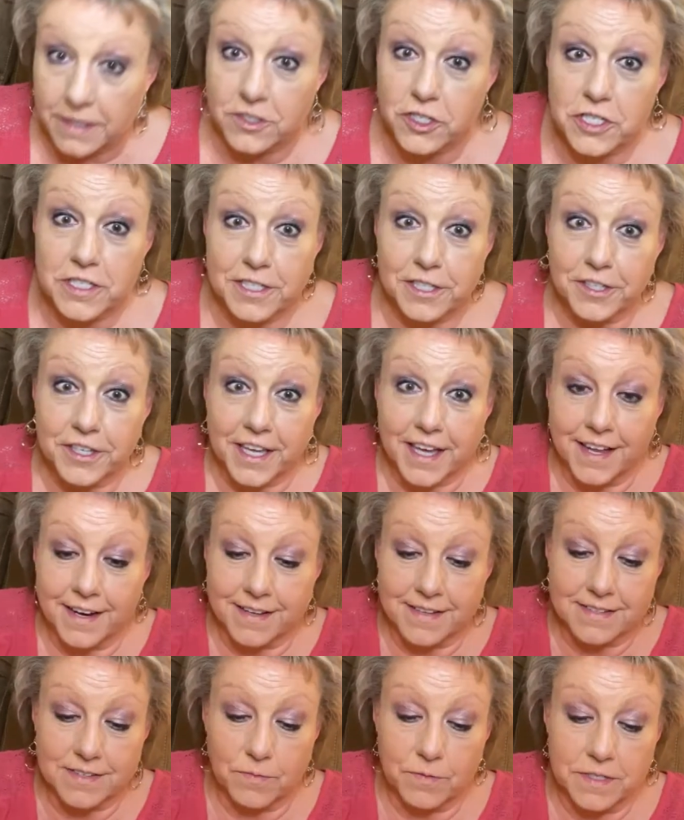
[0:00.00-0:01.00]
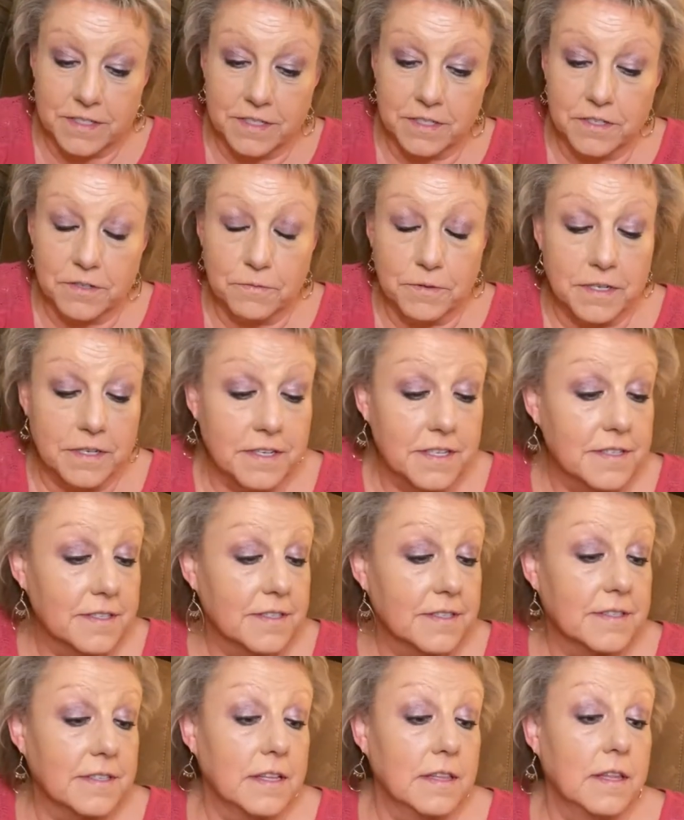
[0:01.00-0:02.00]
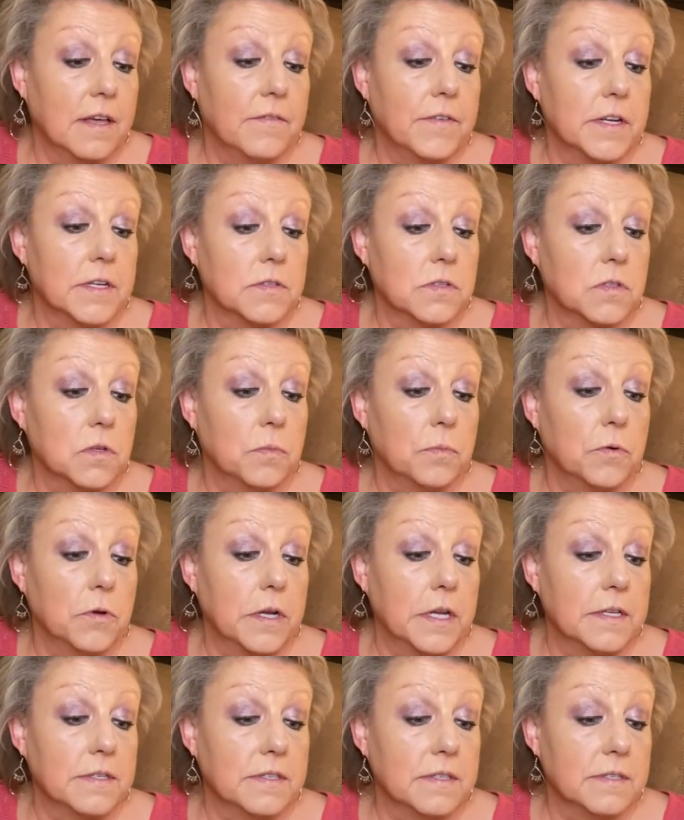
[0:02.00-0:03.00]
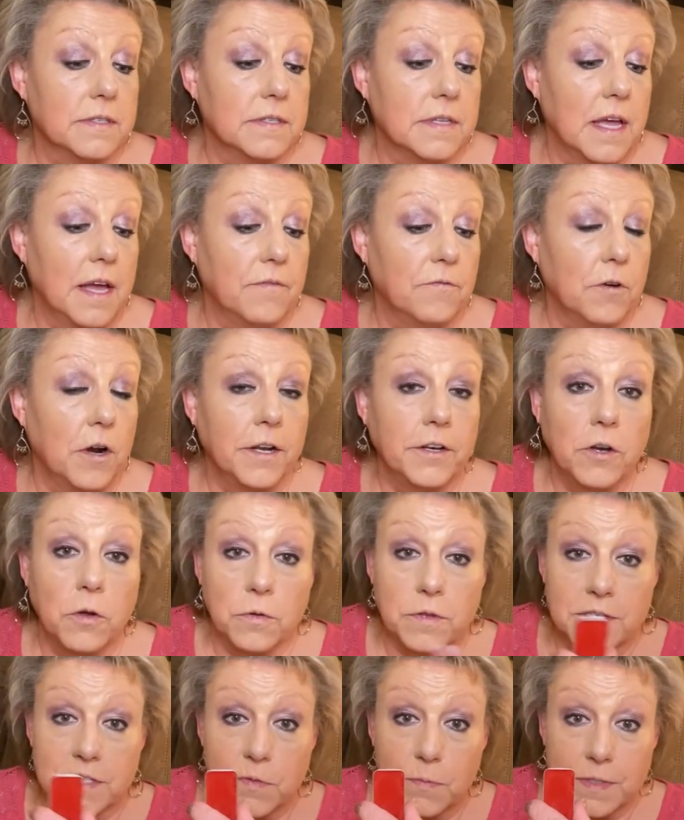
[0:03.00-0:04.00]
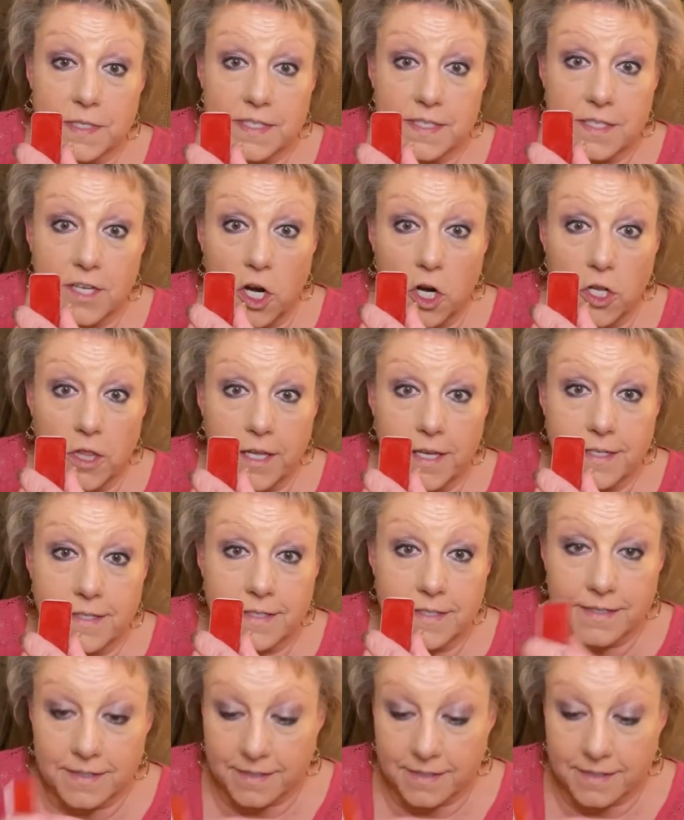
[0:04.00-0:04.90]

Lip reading: just look at it because I want to tell you what it is because I love it. It's so pretty. Is this saffron? No, this one's scarlet.